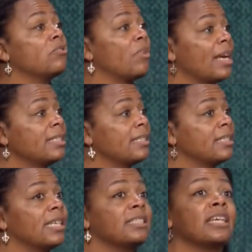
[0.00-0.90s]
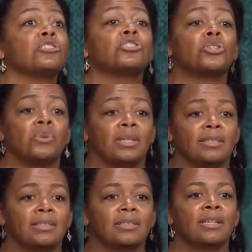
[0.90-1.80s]
and race is a
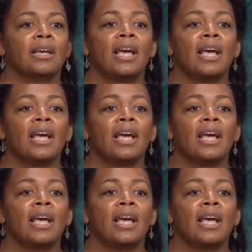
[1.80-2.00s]
choice,